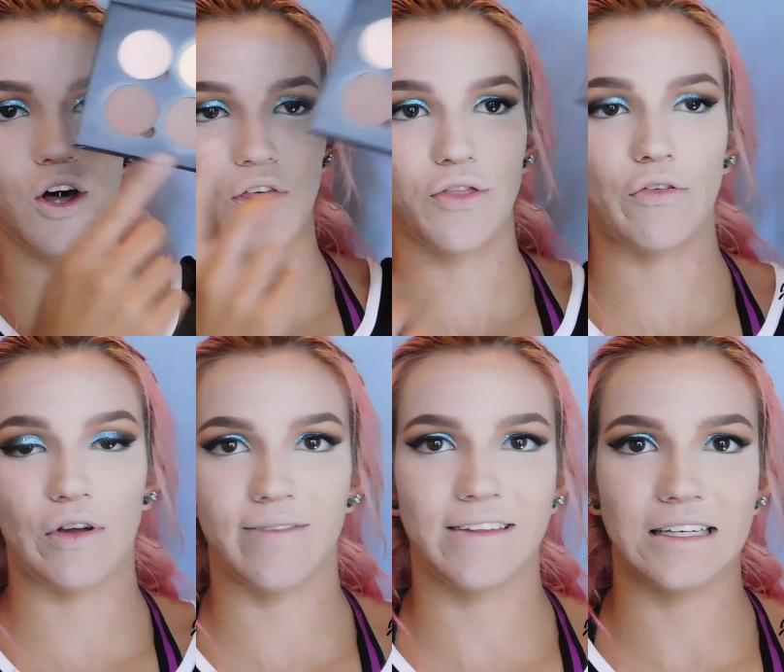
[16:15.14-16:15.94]
all
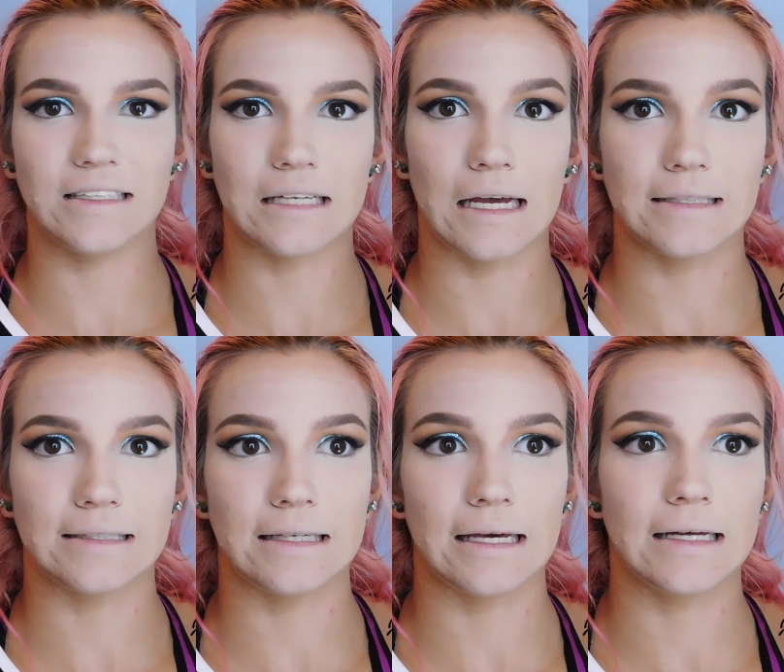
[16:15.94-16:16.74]
three of these guys
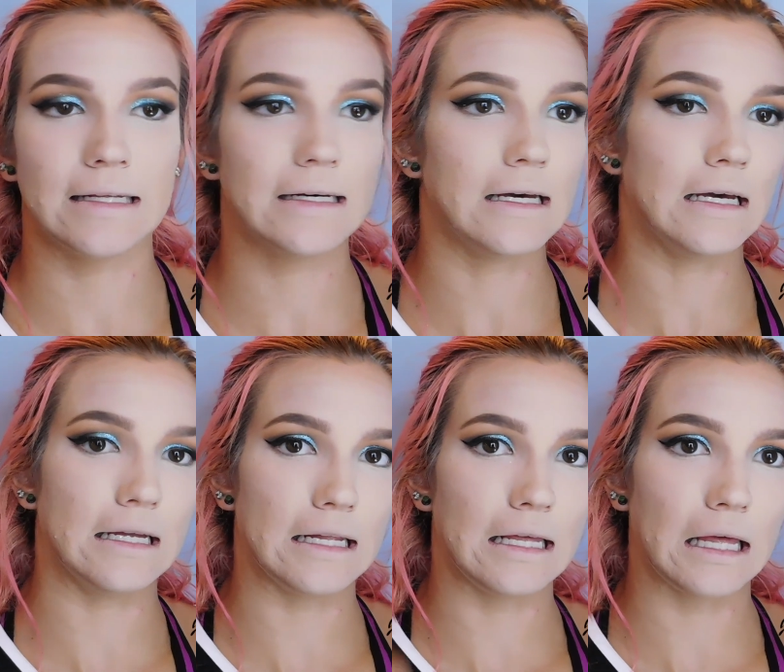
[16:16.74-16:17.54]
together
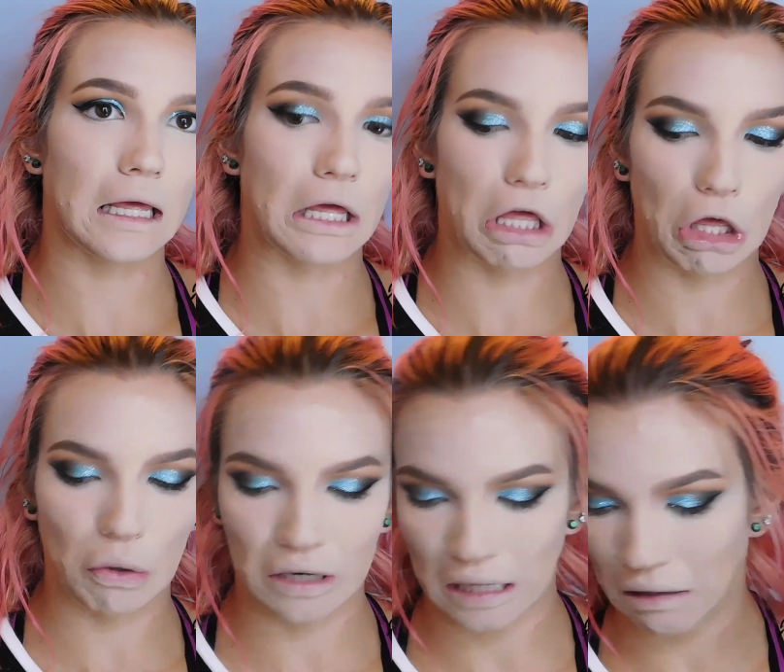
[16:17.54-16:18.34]
and
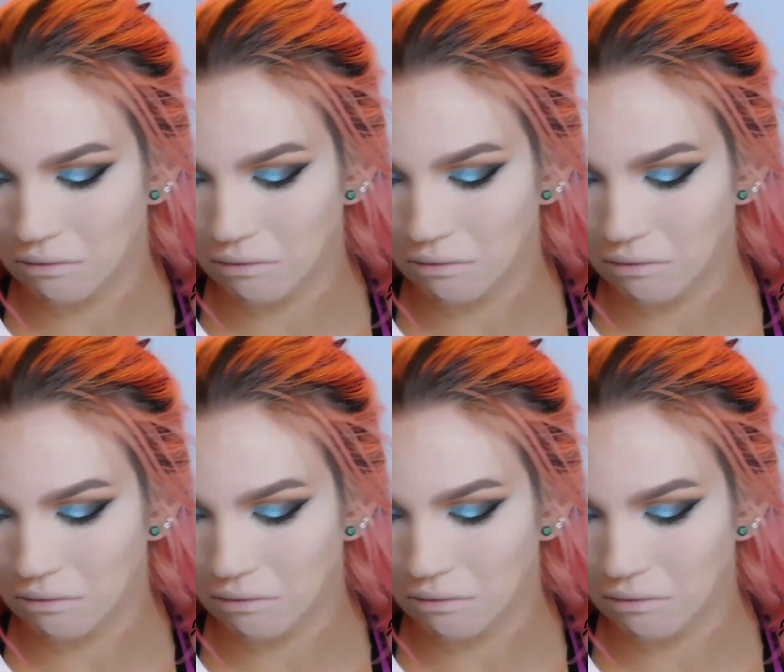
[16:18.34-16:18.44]
go to town.